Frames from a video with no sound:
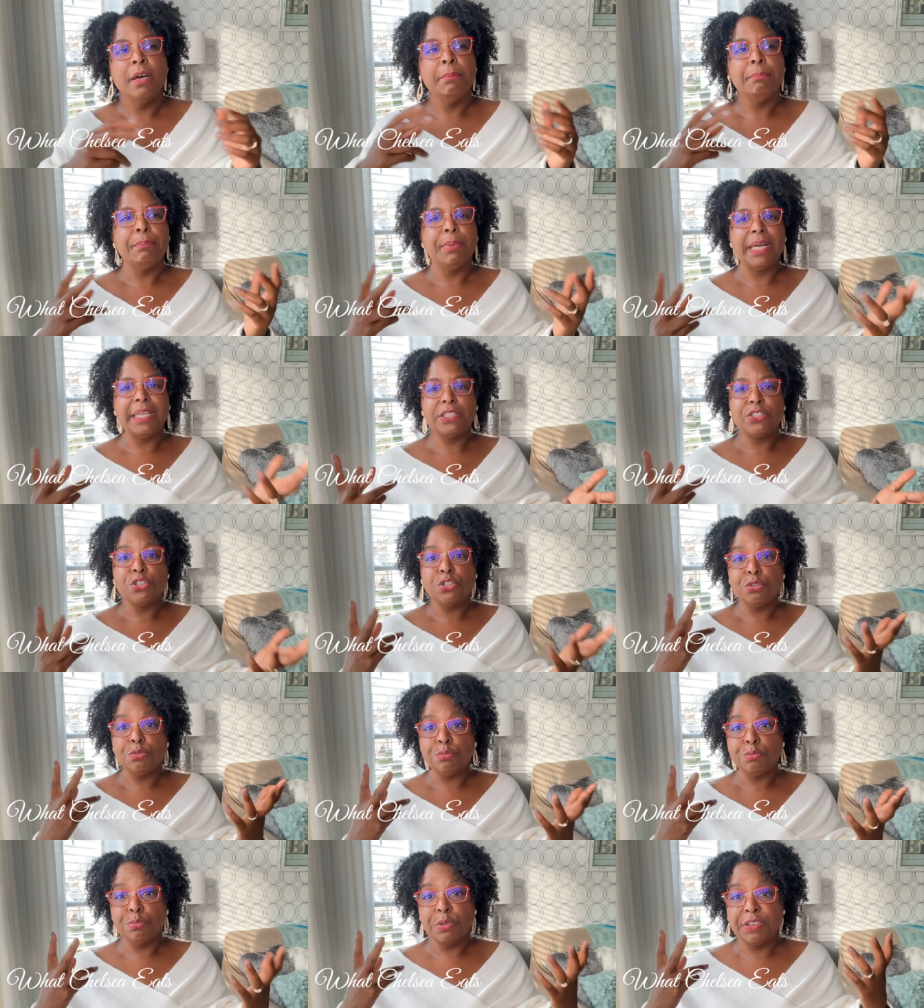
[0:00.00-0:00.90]
But
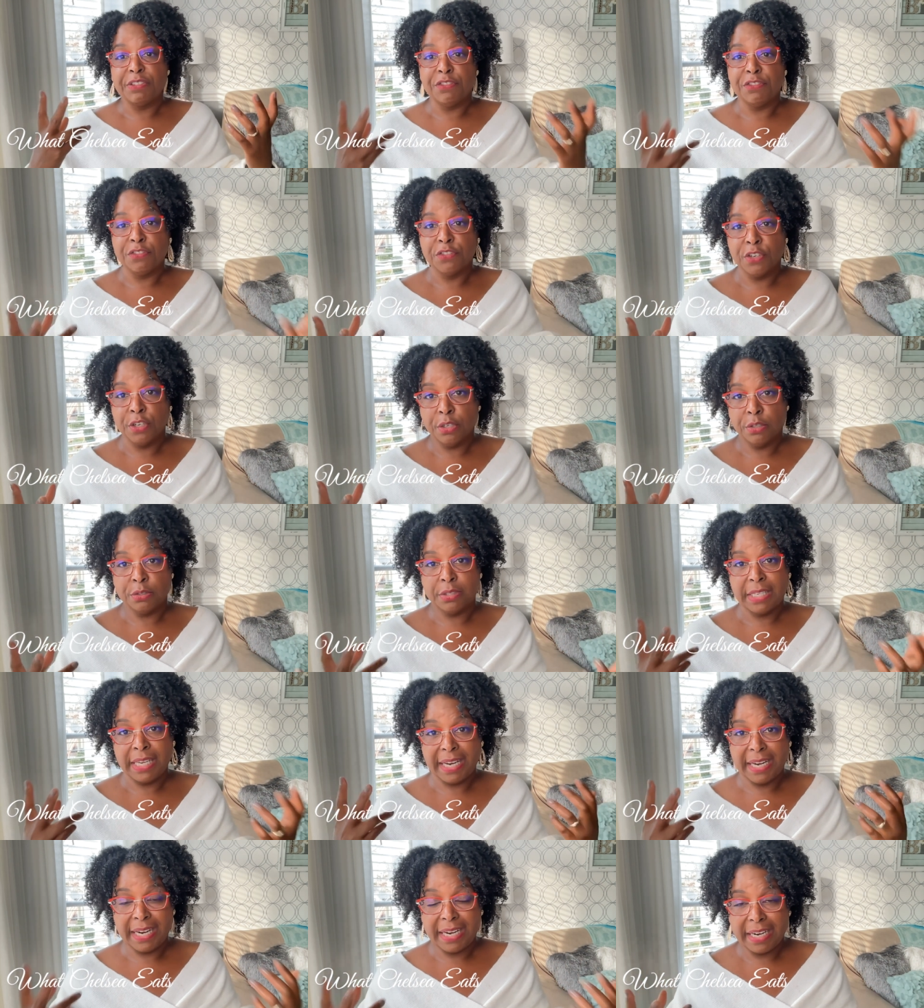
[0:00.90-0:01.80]
to reverse
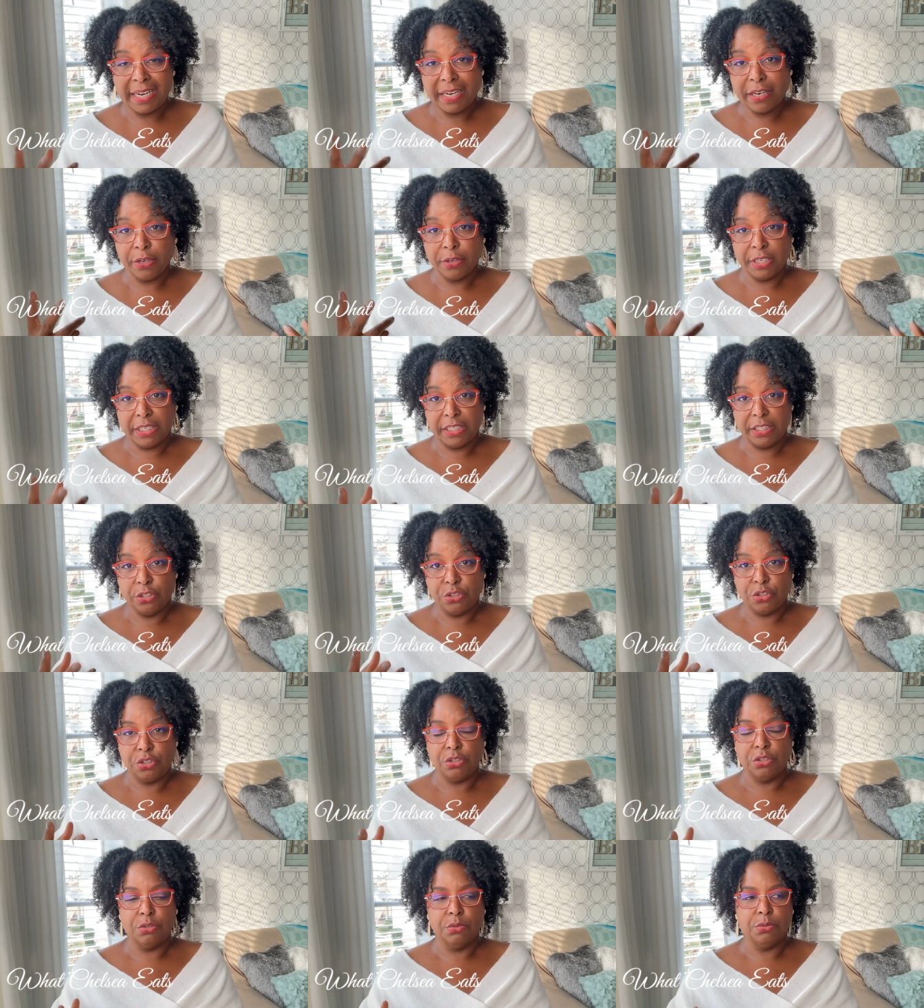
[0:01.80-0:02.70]
hair
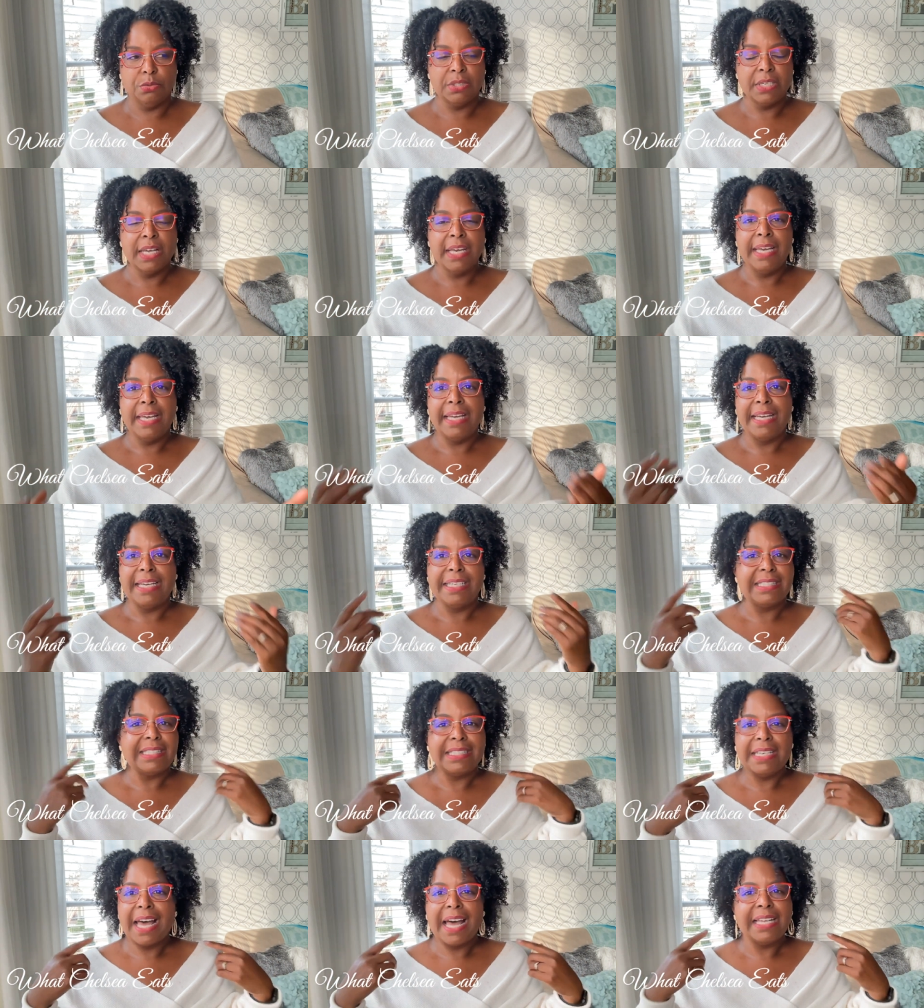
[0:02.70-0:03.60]
issues,
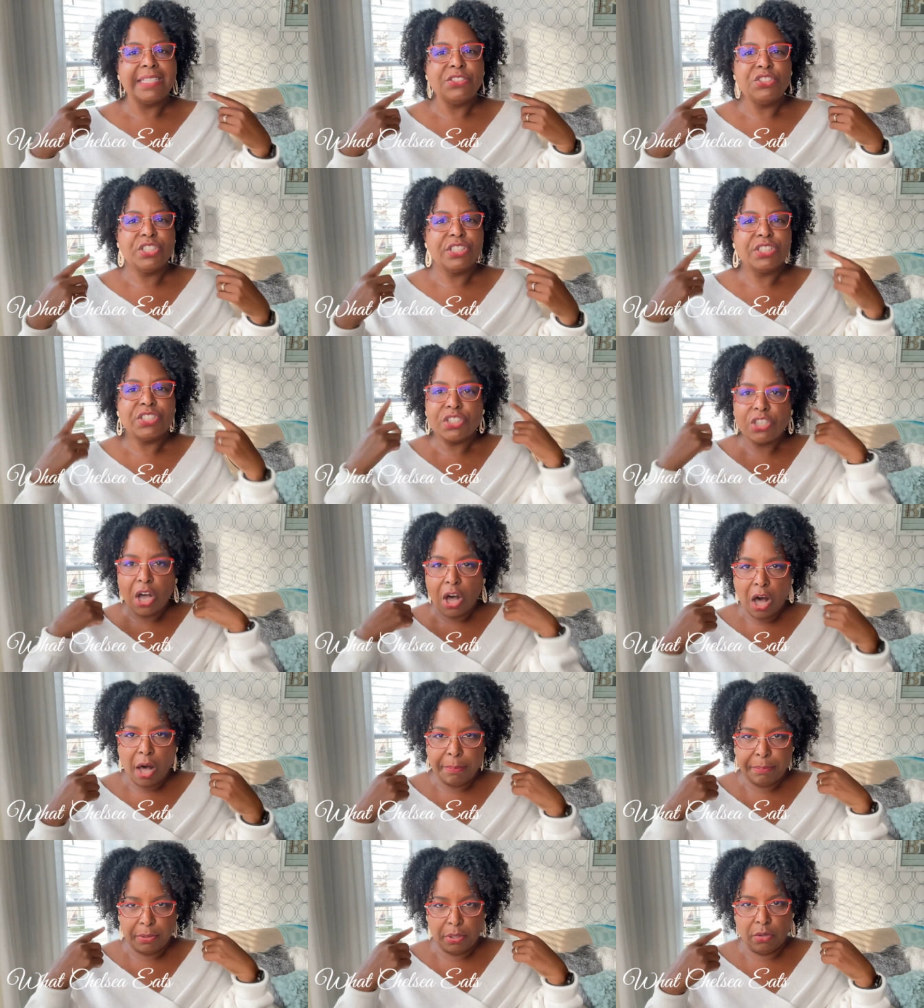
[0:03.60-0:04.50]
it's not just
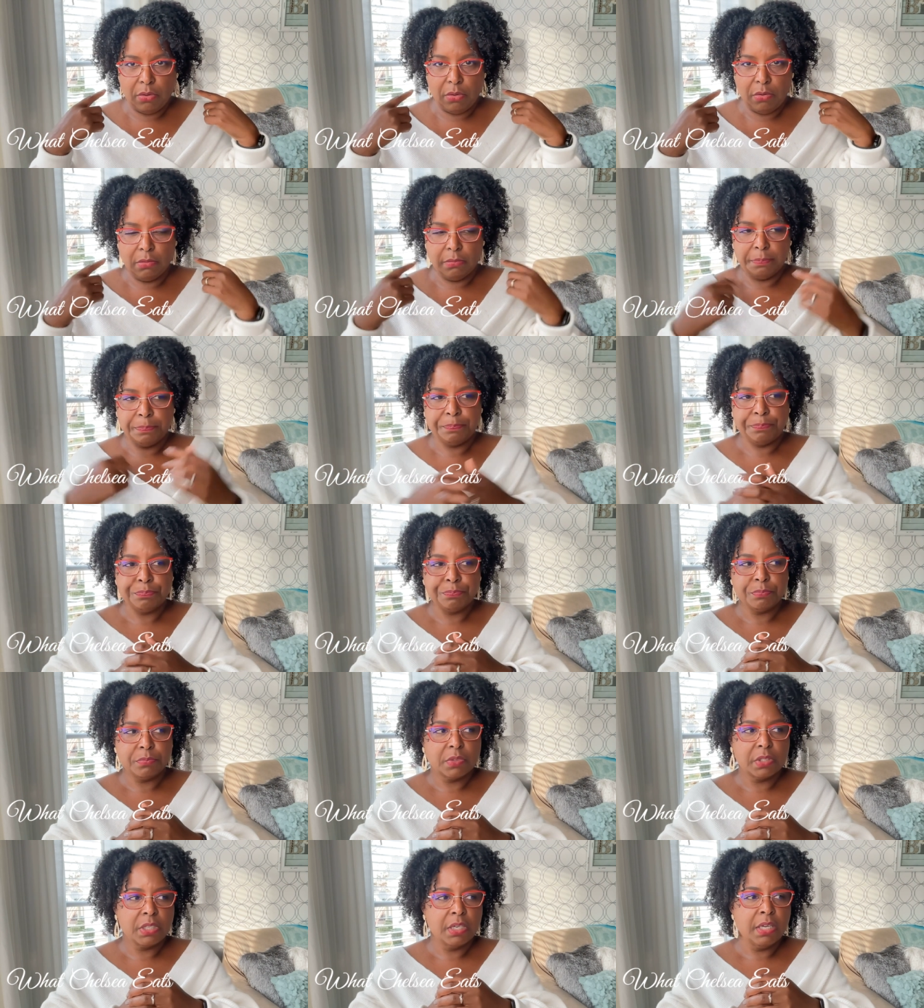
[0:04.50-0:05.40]
topical.
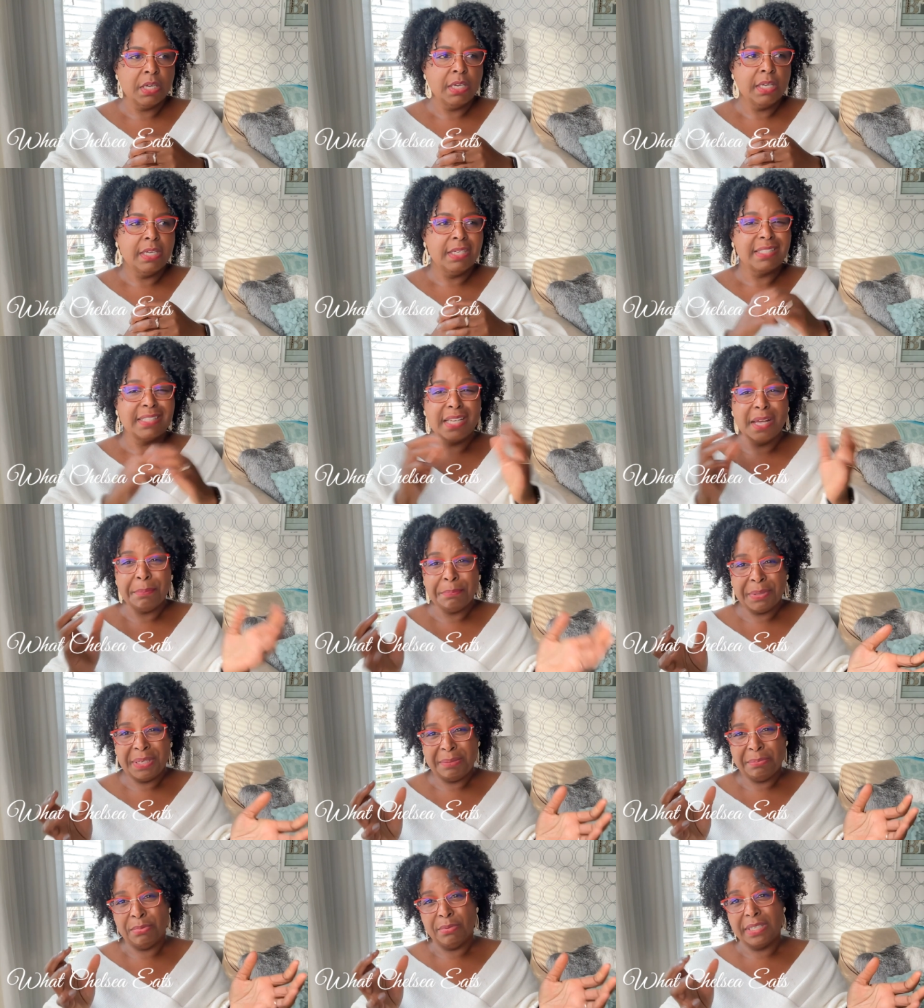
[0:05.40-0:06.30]
Some
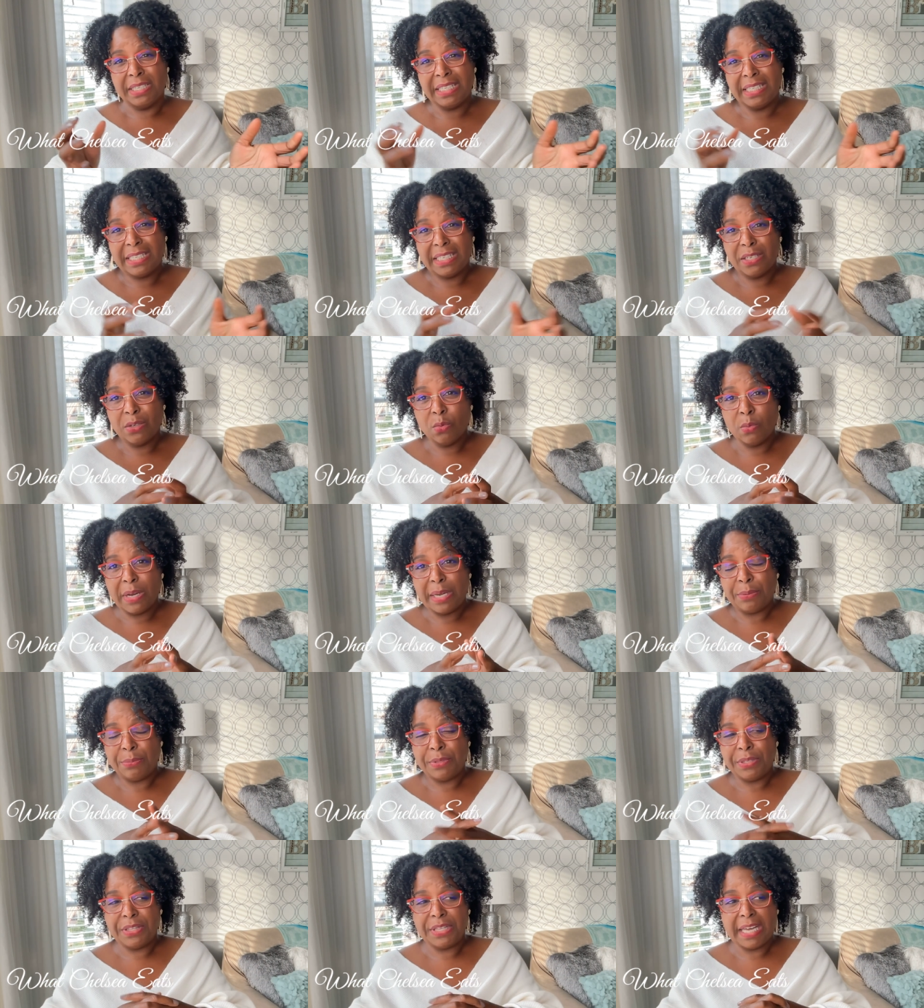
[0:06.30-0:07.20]
people can get away
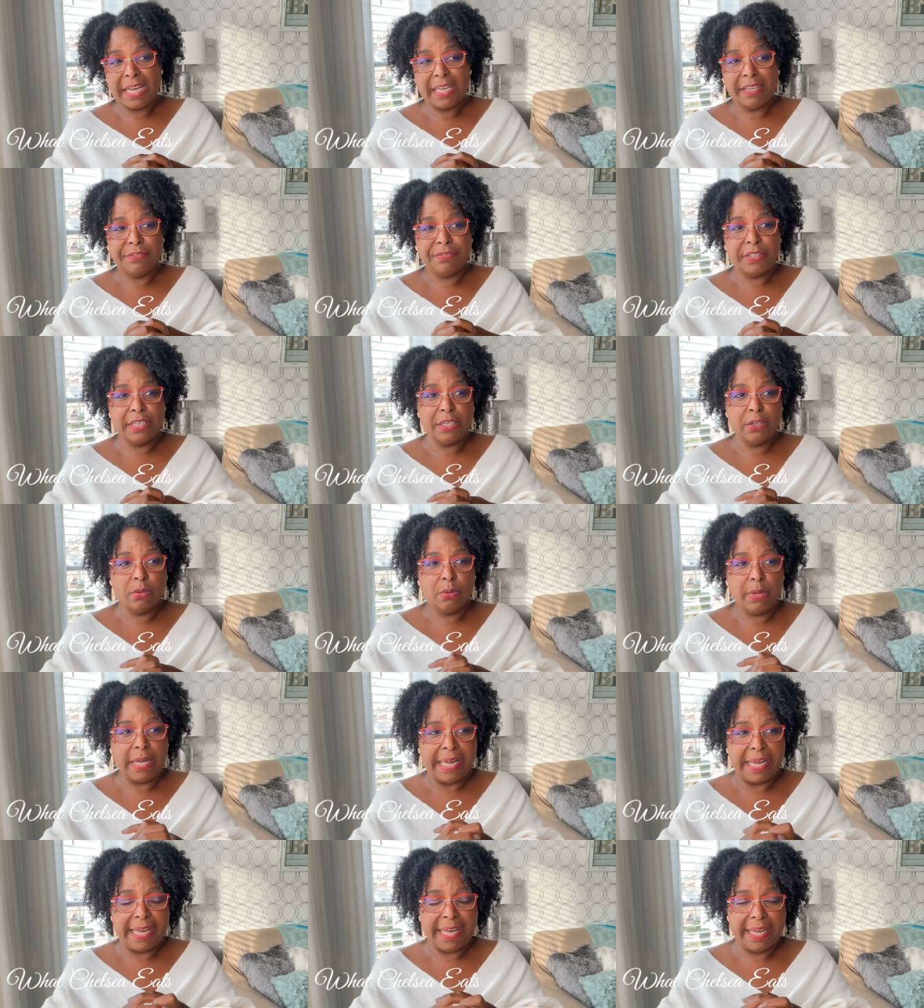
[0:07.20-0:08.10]
with that if they don't
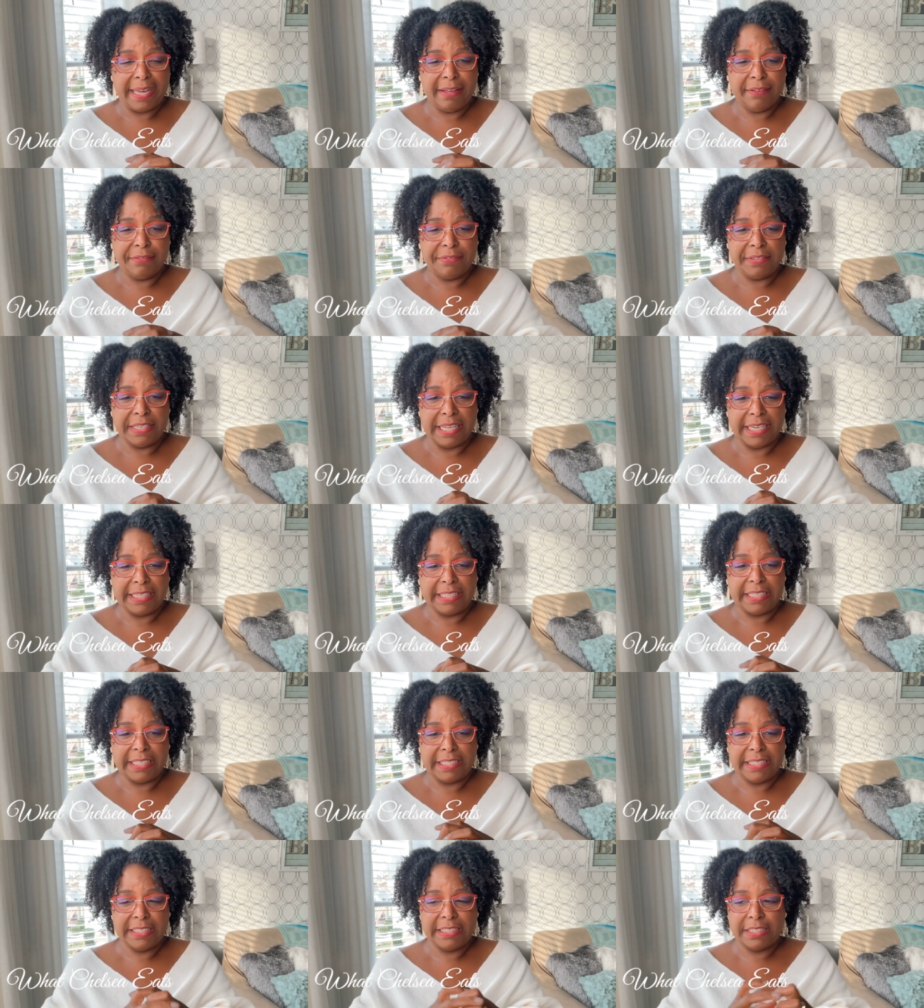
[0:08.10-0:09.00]
have like
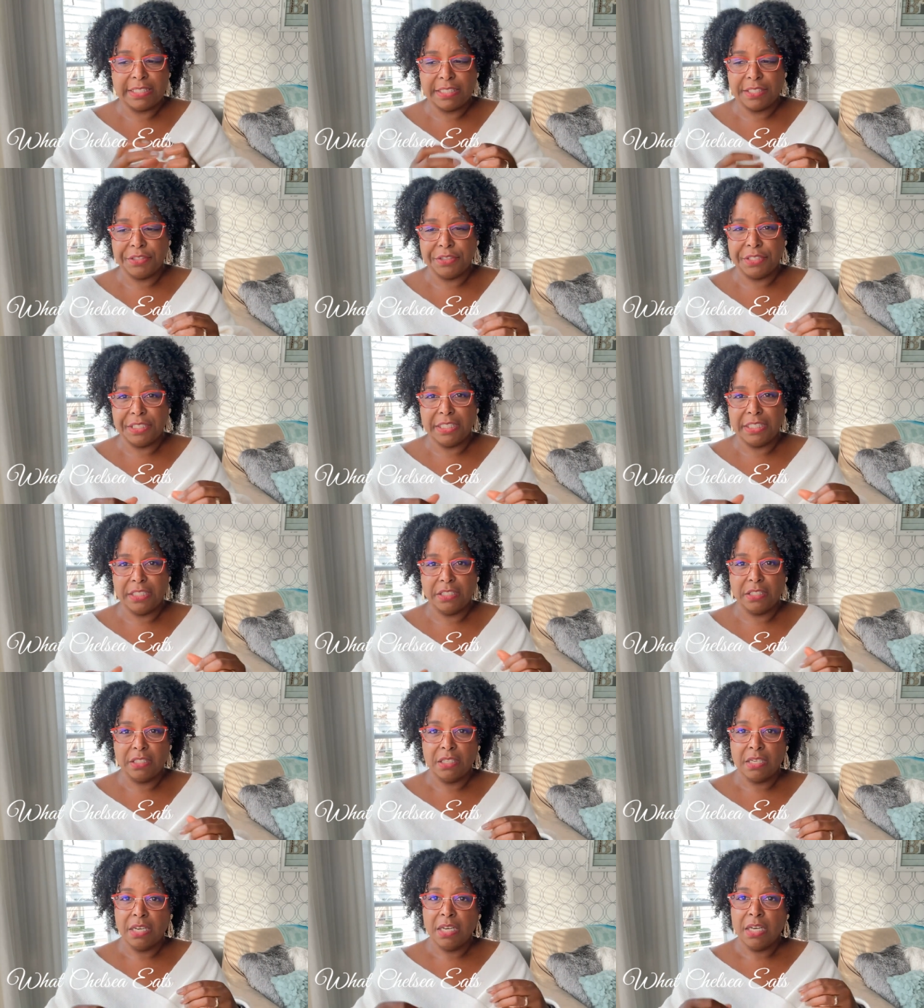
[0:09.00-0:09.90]
any serious